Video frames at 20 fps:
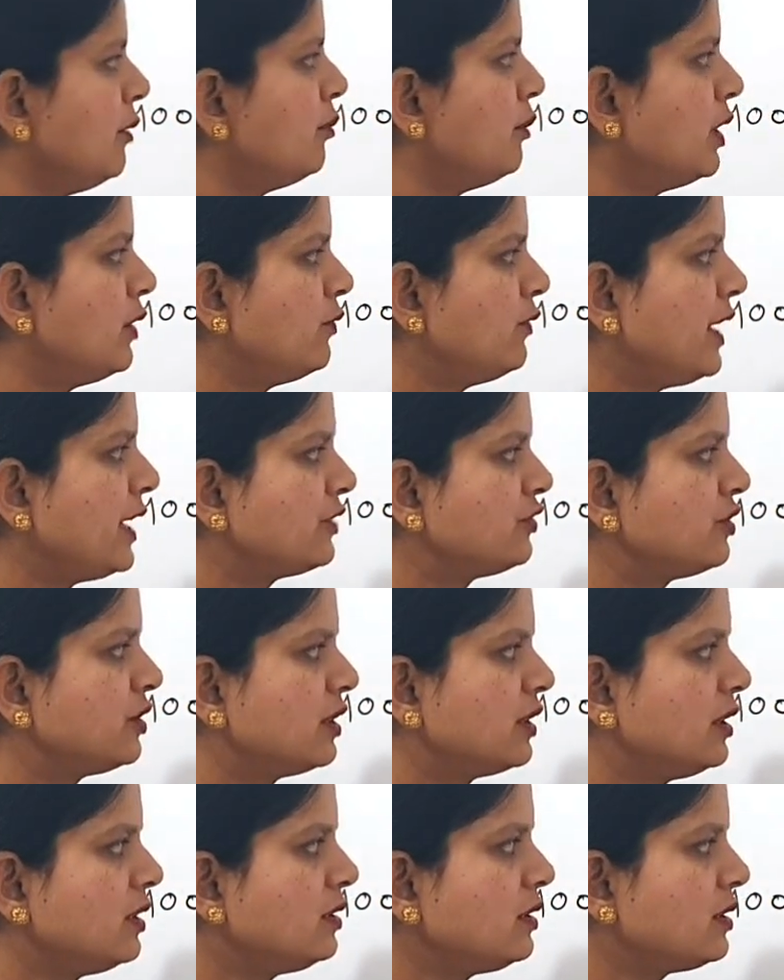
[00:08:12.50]

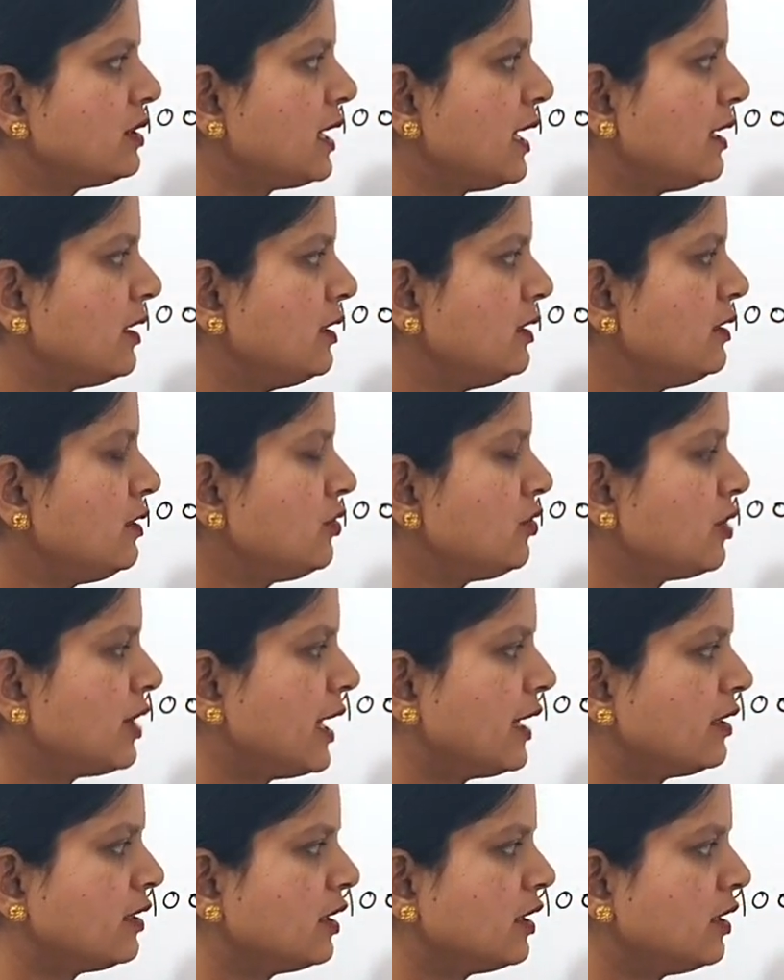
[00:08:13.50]
manufacturer sells
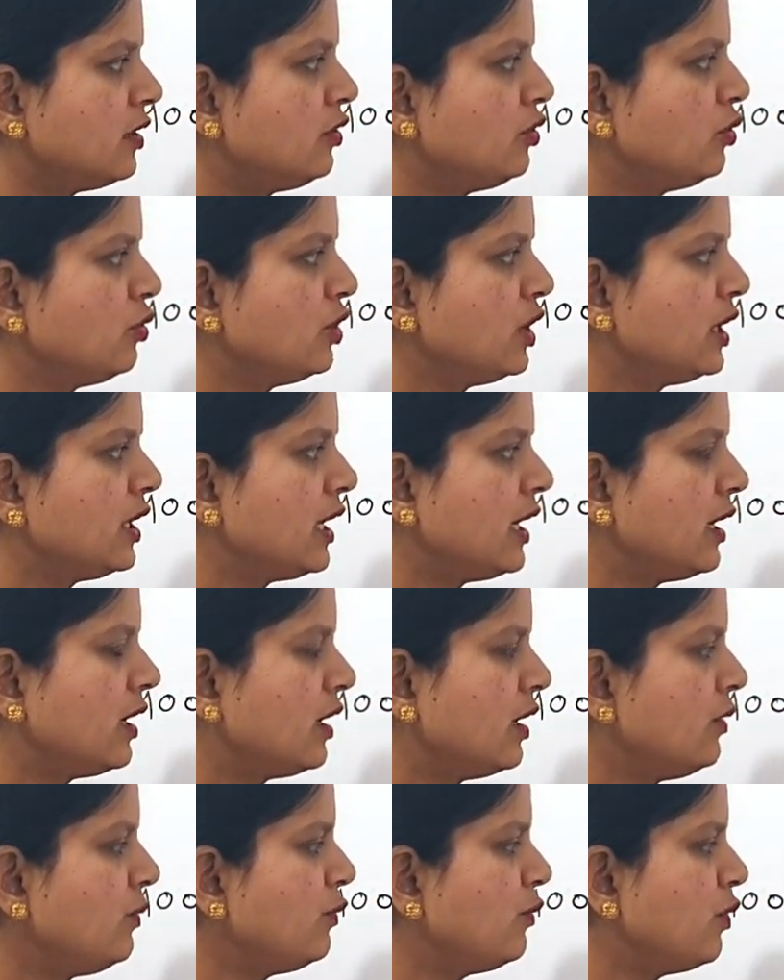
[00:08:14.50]
tractor to
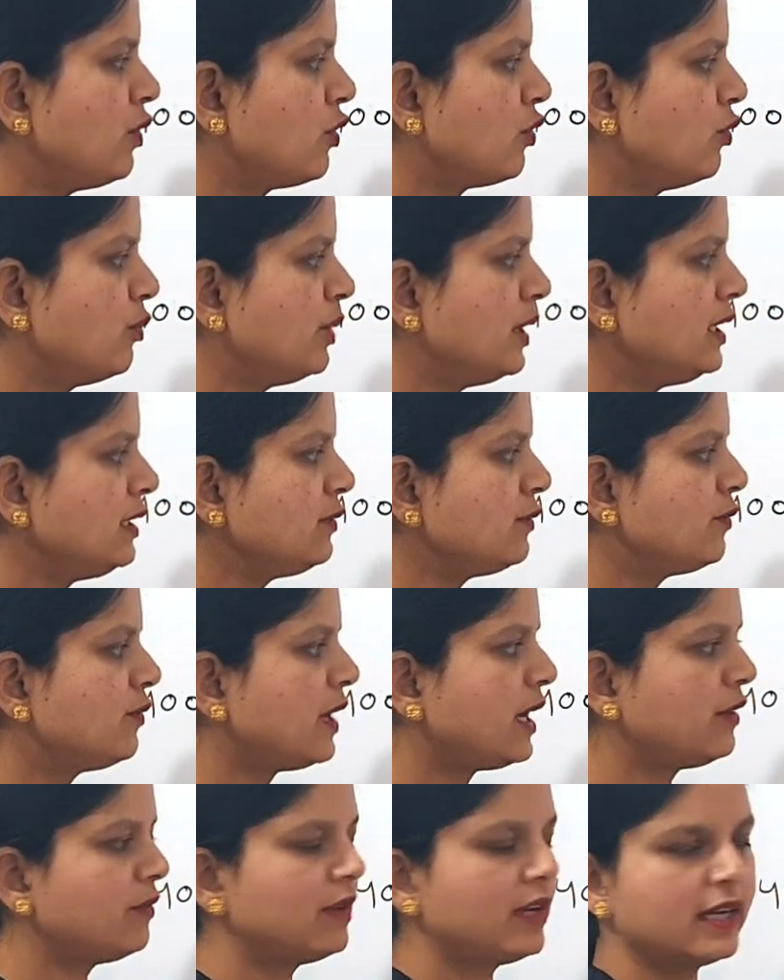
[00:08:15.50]
retailer for rupees
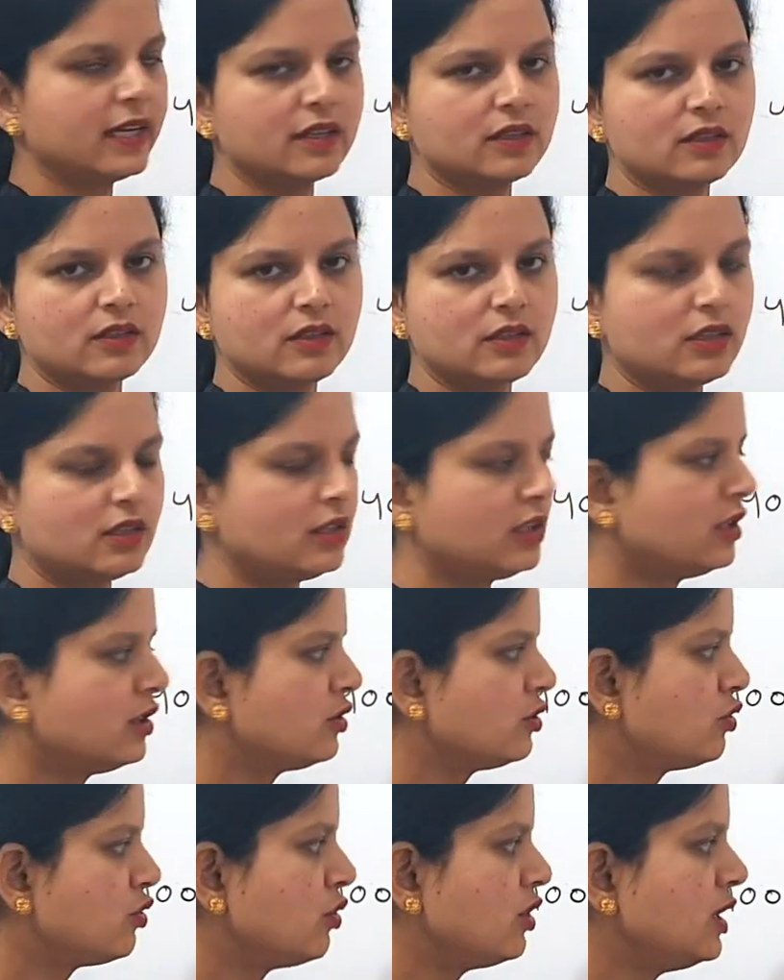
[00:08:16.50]
five lakh.
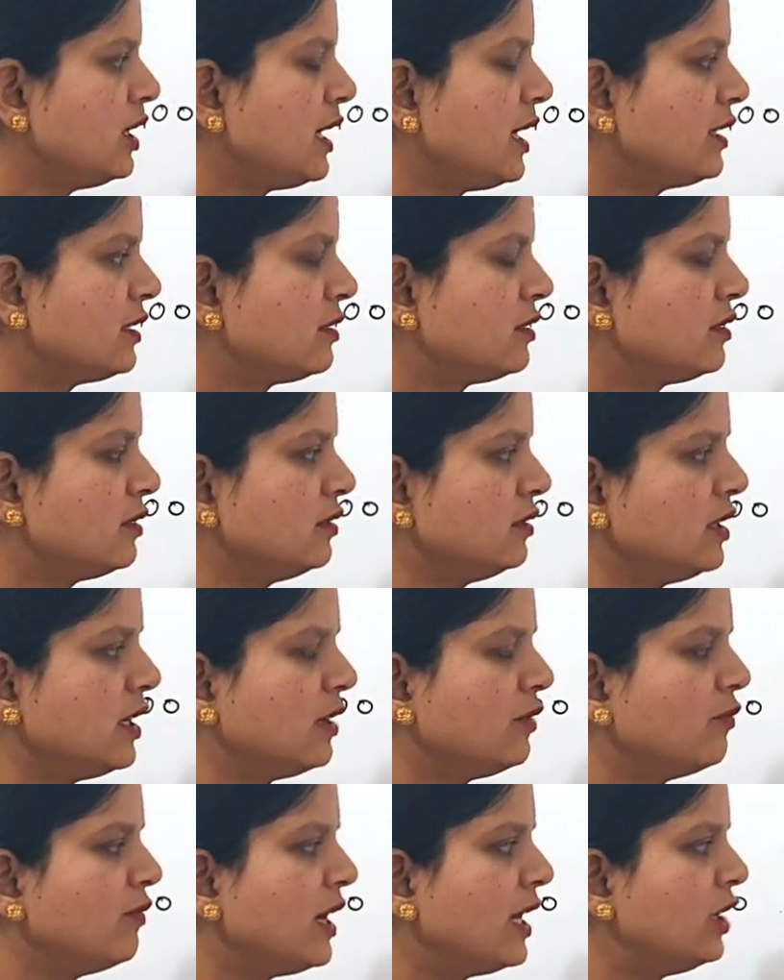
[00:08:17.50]
So he has
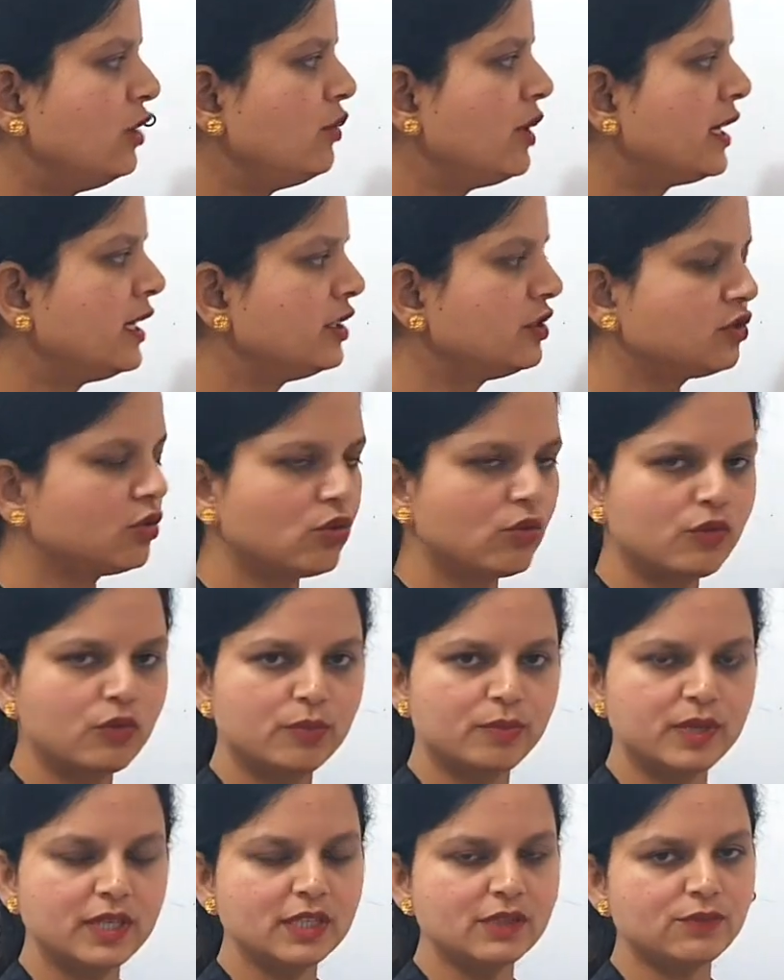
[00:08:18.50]
done value addition of
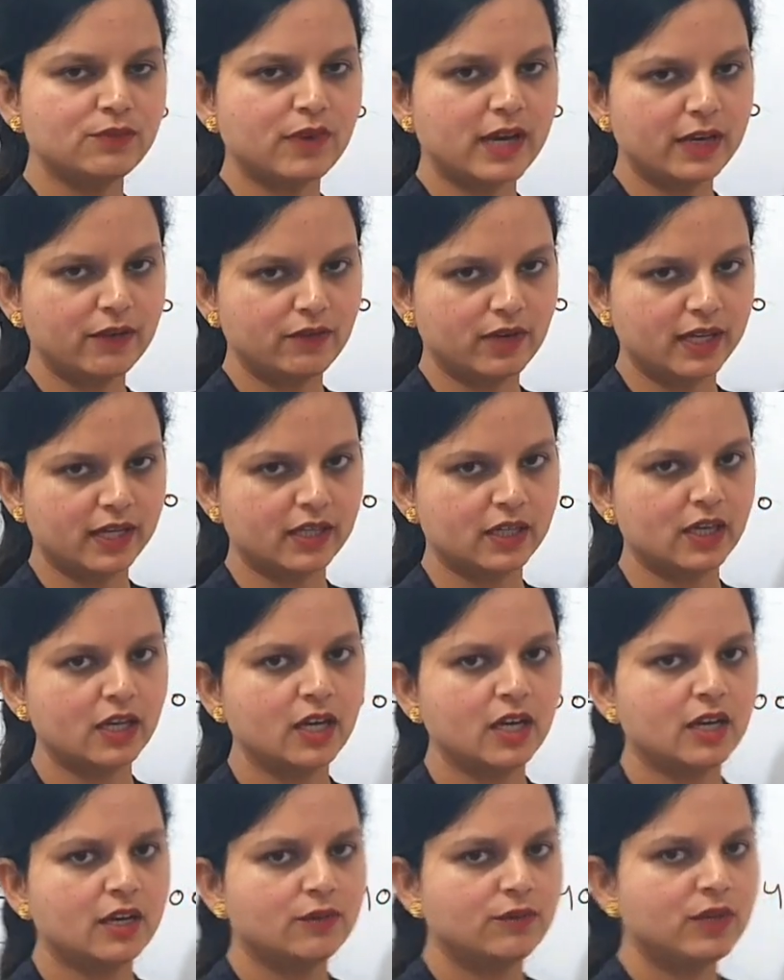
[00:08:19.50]
rupees five lakh.
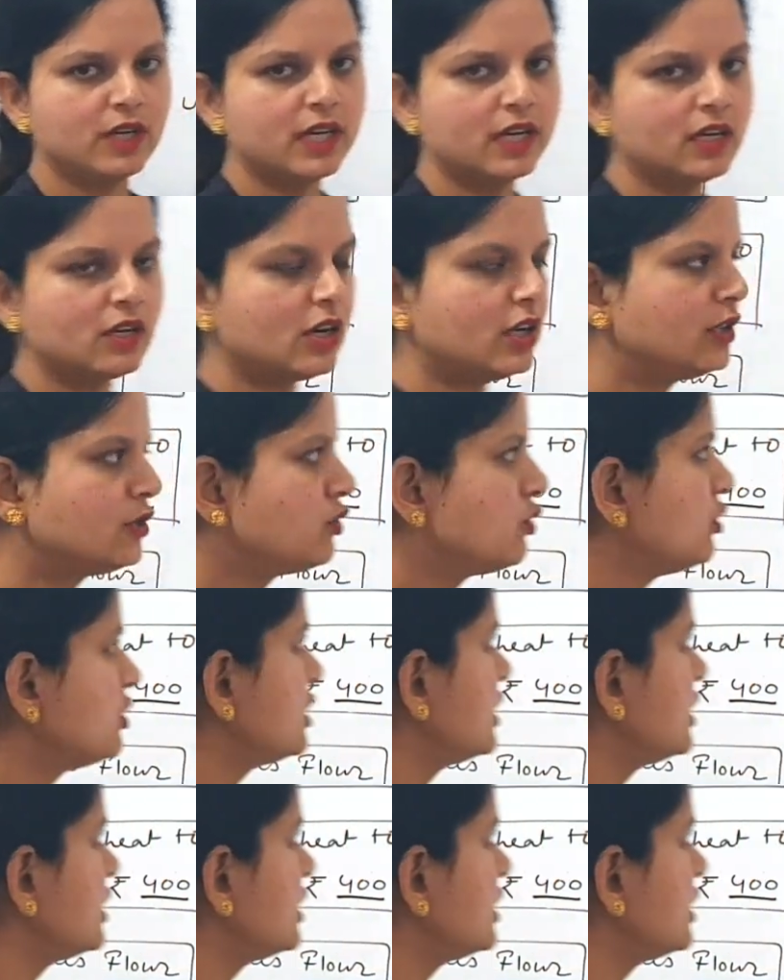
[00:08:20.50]
We can also